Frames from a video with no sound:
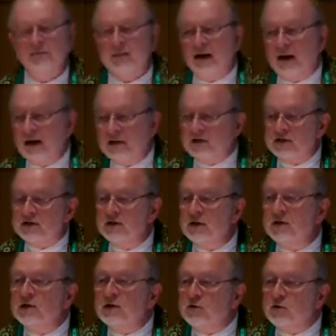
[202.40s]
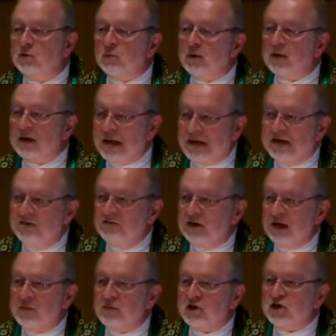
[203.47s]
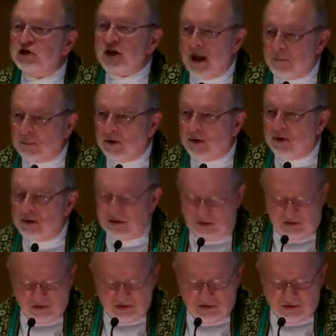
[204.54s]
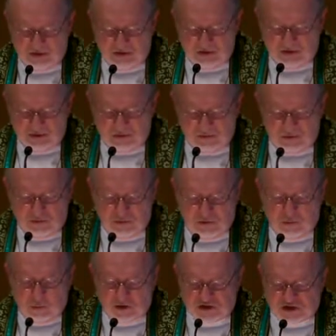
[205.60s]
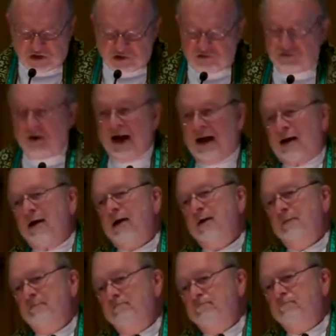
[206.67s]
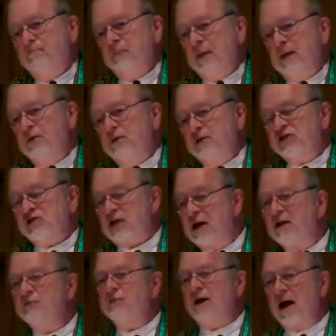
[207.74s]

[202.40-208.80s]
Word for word: us who believe in the shepherd who was struck, the Son of